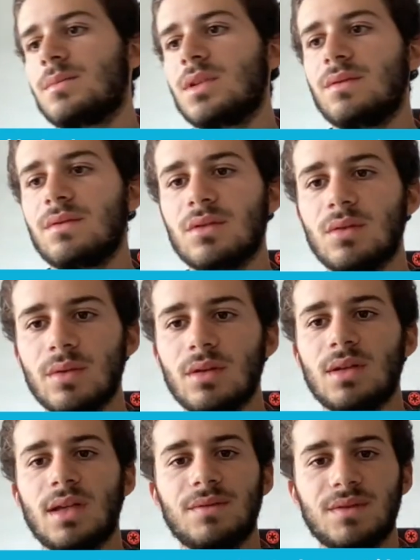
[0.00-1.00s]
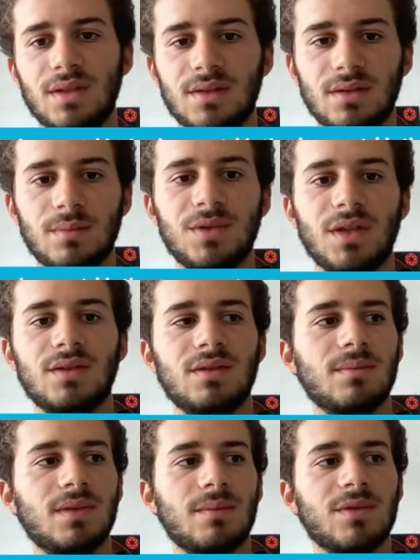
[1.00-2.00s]
Even though we only have 6 subjects,
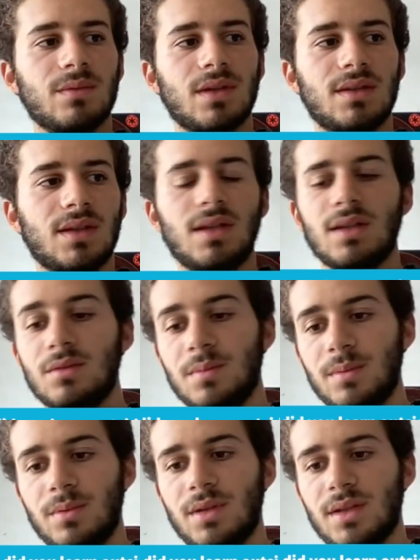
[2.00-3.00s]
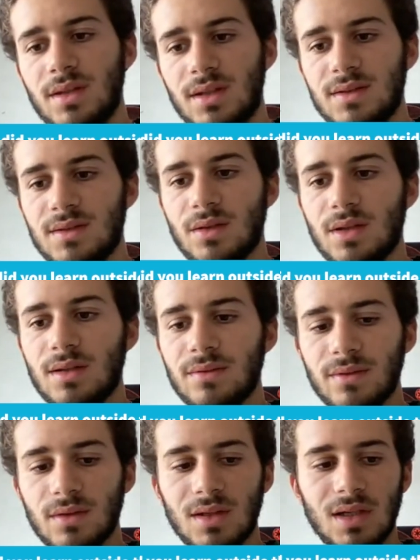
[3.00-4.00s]
sometimes when I tell that to people, they think it's not
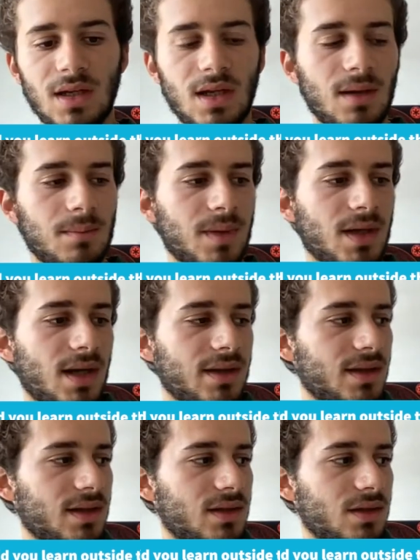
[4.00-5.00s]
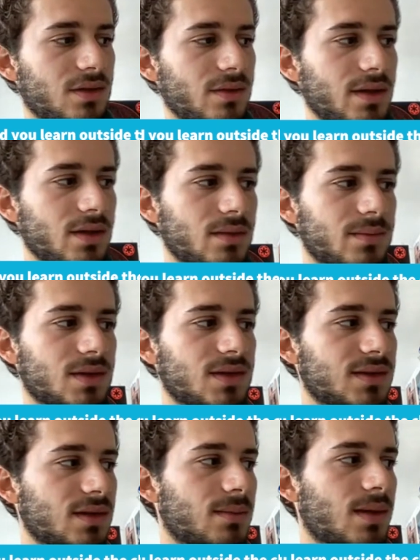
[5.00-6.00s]
enough. But I think the curriculum and the
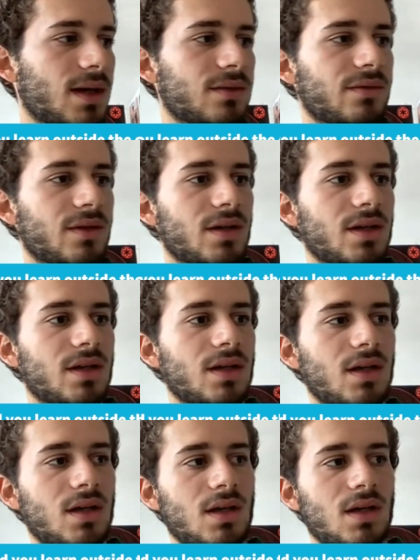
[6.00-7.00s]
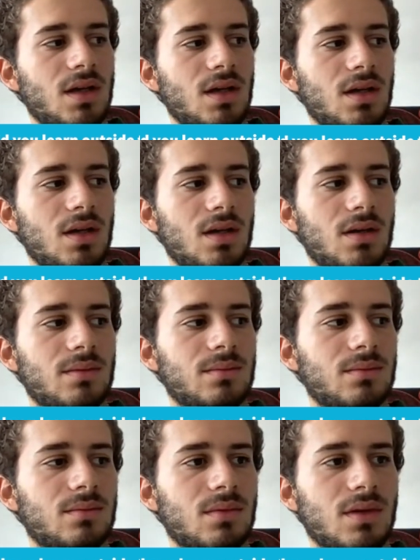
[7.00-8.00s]
syllabi
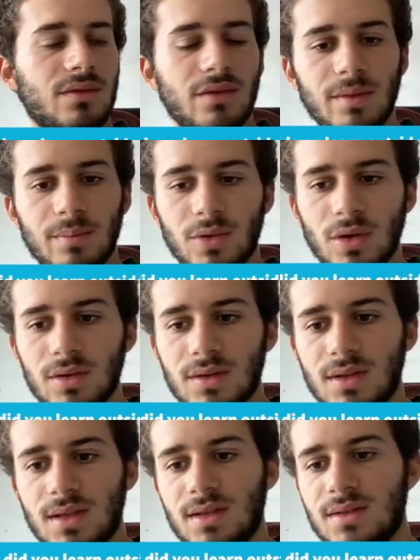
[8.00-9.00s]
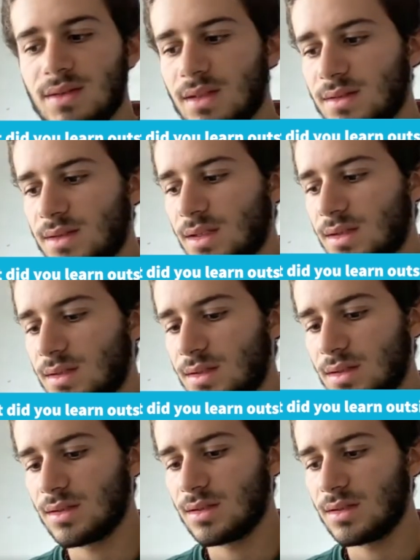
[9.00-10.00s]
are very broad in the sense that
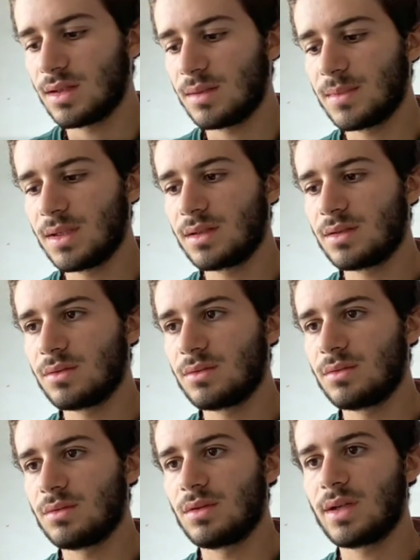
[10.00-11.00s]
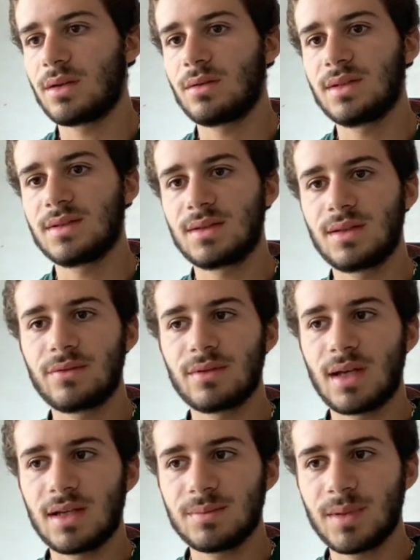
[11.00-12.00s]
they make you look at all these
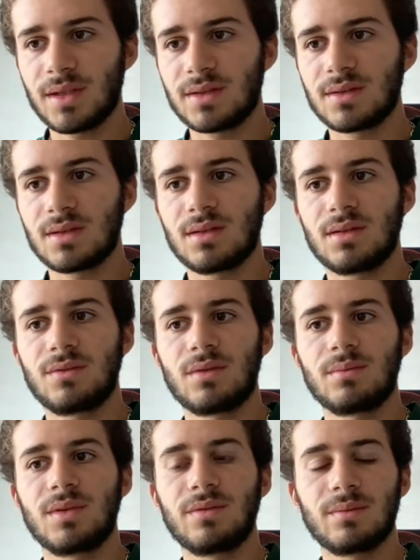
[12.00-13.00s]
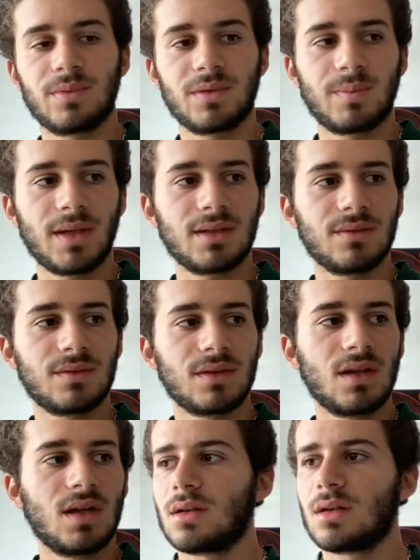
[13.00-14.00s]
different aspects and from different perspectives.
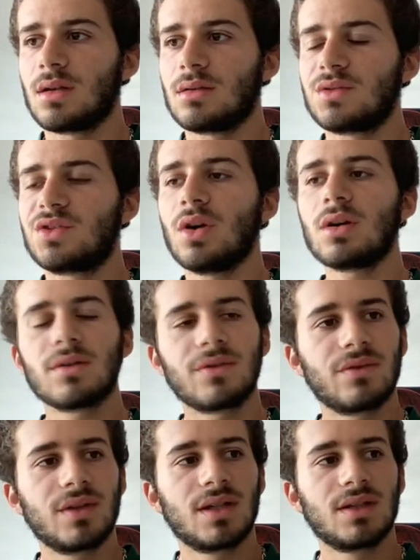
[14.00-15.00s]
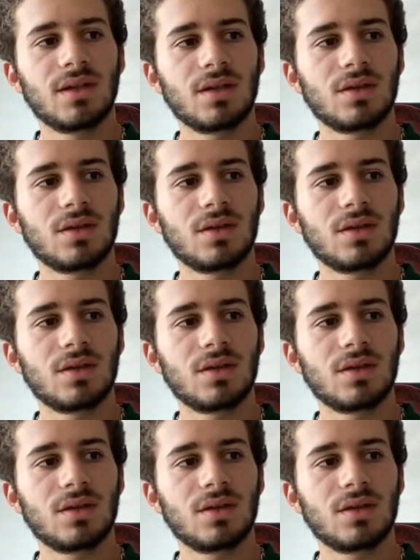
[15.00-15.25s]
Geography